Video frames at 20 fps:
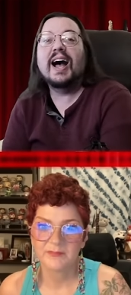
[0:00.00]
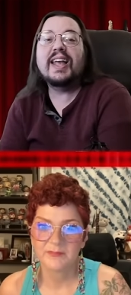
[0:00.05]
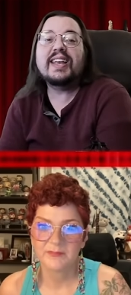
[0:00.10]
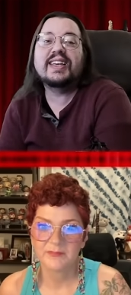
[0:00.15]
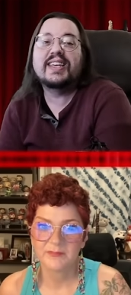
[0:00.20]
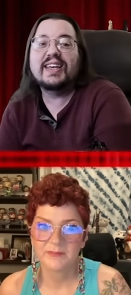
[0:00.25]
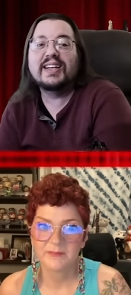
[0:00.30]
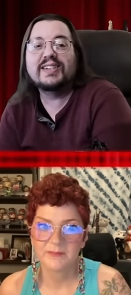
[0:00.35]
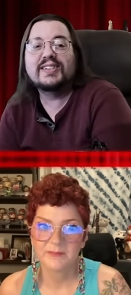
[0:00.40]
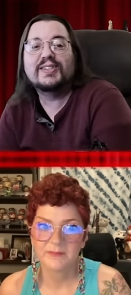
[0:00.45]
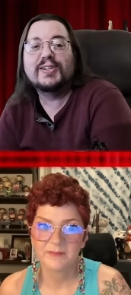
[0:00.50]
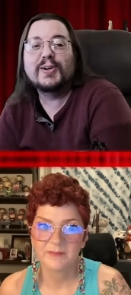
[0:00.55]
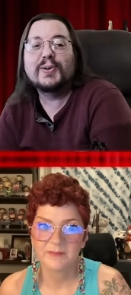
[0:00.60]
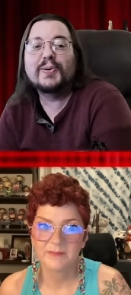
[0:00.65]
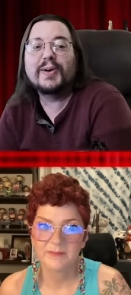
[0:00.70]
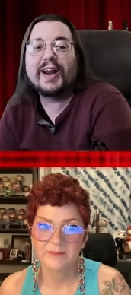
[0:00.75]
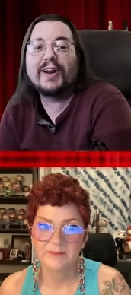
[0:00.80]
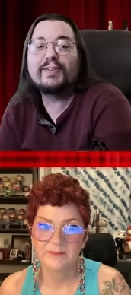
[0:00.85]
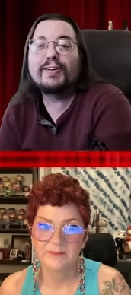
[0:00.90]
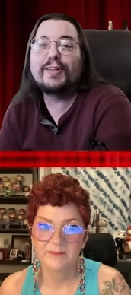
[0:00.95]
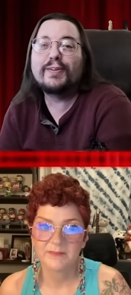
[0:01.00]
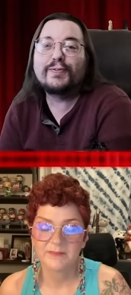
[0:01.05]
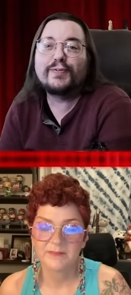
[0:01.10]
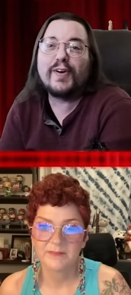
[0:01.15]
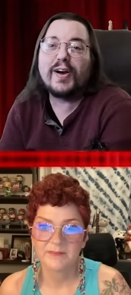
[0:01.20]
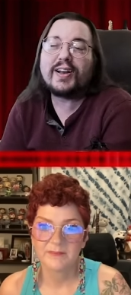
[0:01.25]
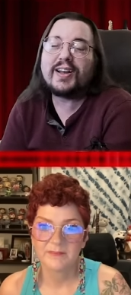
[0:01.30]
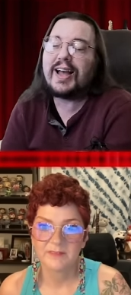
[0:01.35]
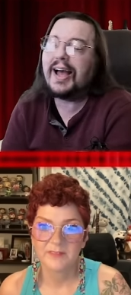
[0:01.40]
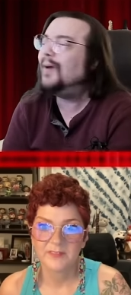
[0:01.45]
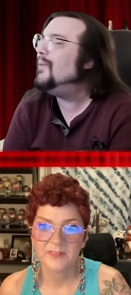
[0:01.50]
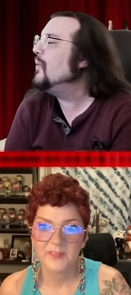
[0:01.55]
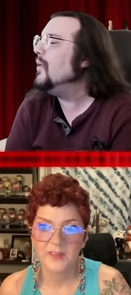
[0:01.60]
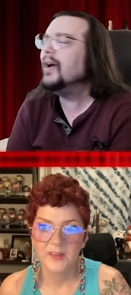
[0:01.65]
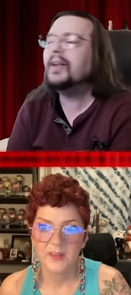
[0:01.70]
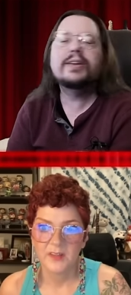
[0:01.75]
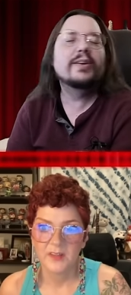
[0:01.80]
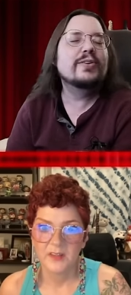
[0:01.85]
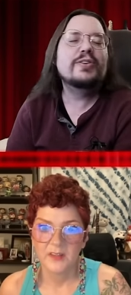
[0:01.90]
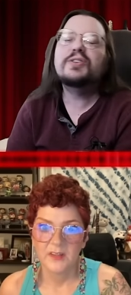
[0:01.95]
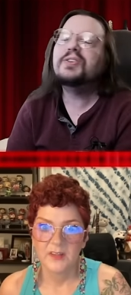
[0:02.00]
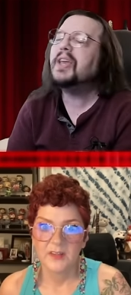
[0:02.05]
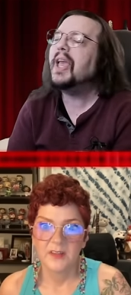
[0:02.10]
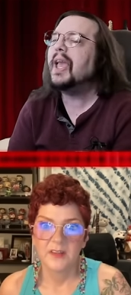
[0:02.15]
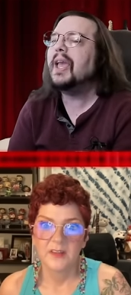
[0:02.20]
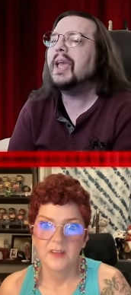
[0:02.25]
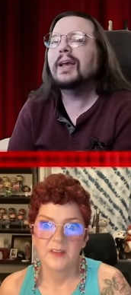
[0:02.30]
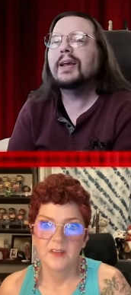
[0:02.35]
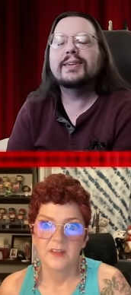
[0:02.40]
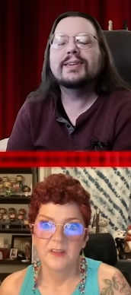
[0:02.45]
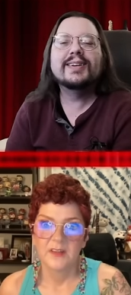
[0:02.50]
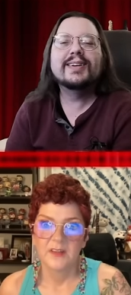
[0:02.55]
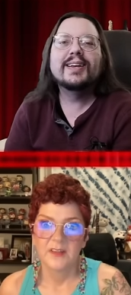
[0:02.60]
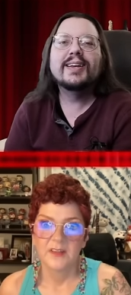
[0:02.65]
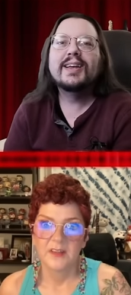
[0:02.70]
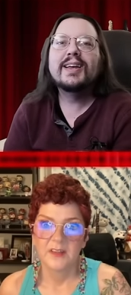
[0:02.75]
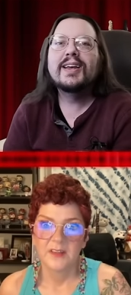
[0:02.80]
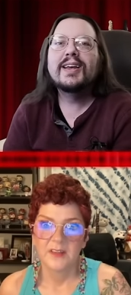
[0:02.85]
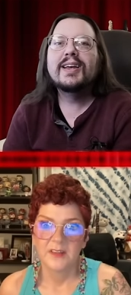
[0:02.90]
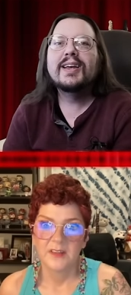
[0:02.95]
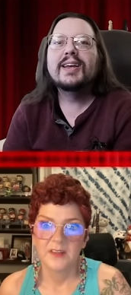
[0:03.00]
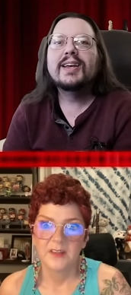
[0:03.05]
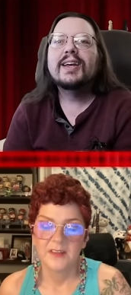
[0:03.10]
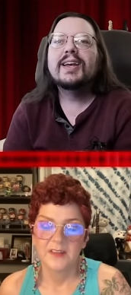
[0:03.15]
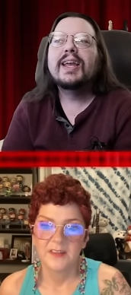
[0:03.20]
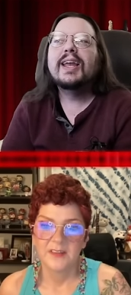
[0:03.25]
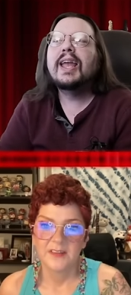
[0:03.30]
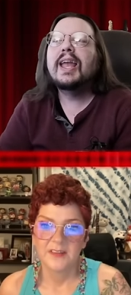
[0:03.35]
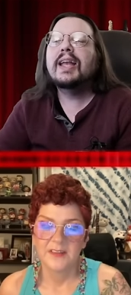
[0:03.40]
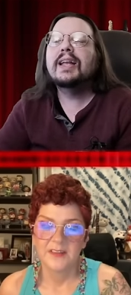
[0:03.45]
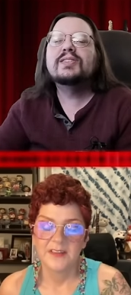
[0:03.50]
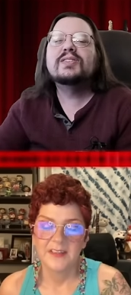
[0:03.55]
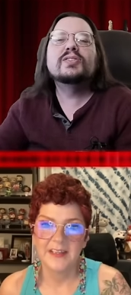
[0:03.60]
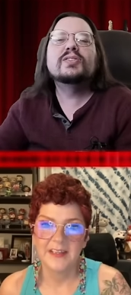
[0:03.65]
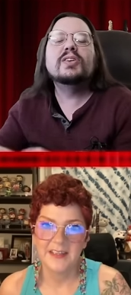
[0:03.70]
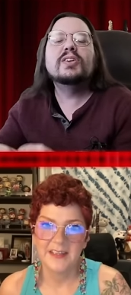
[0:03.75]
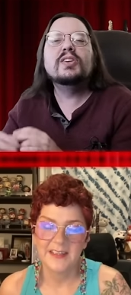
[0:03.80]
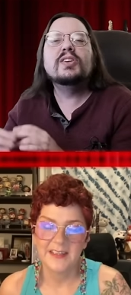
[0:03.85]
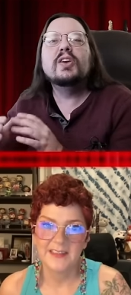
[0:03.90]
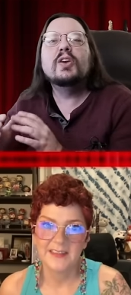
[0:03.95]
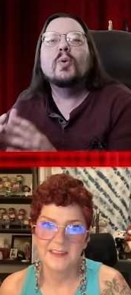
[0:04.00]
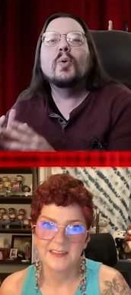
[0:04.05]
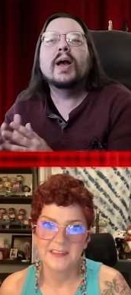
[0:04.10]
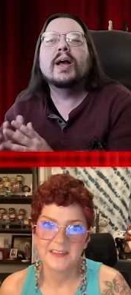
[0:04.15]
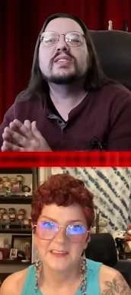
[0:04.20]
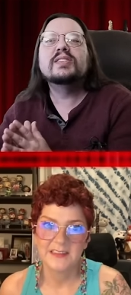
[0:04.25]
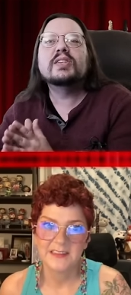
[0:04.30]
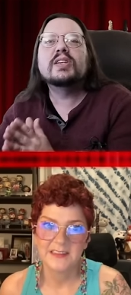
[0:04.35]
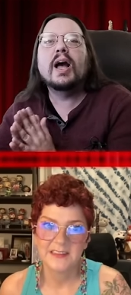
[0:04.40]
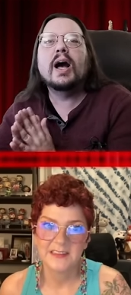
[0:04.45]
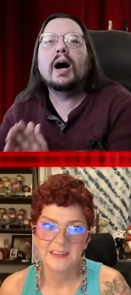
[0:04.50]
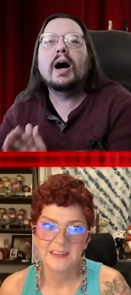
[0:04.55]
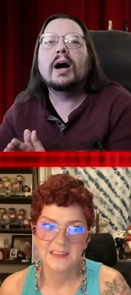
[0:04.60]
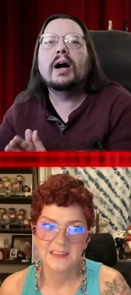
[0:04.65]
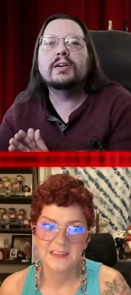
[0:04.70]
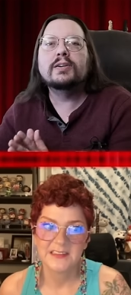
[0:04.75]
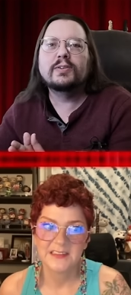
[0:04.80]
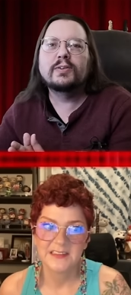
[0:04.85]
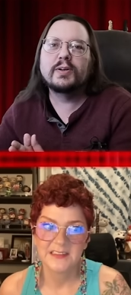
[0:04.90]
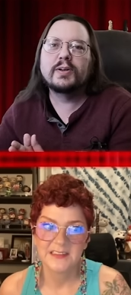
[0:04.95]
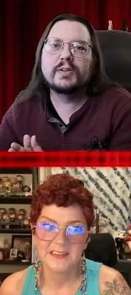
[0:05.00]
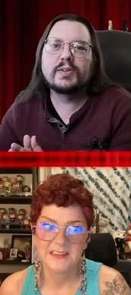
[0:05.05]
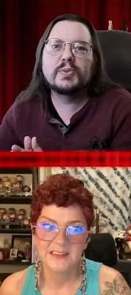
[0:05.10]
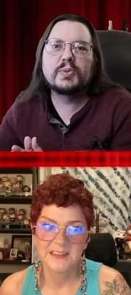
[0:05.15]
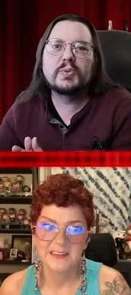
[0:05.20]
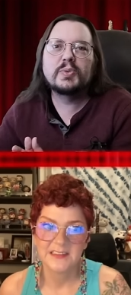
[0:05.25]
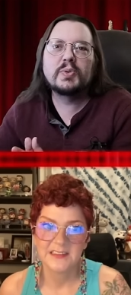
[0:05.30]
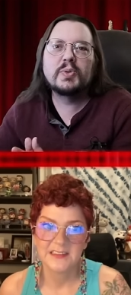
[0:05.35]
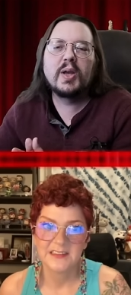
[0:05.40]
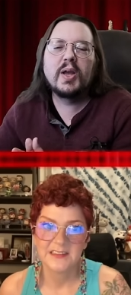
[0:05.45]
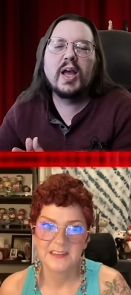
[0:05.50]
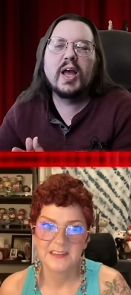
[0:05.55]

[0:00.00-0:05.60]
Speaker 1: I can do whatever the fuck I want. No, you can't. It's the US Congress.